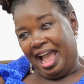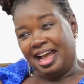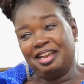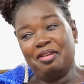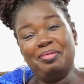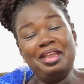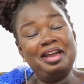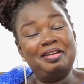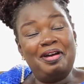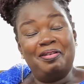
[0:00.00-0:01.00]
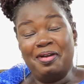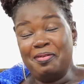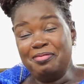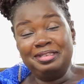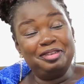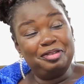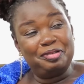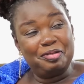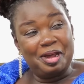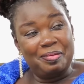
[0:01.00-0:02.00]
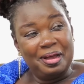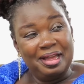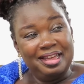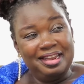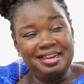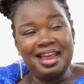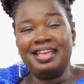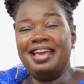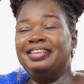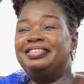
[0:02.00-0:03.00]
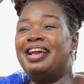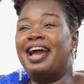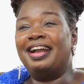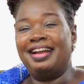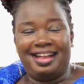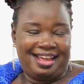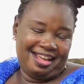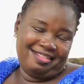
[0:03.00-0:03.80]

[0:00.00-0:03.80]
I don't know what was a chola. Nayan Chagara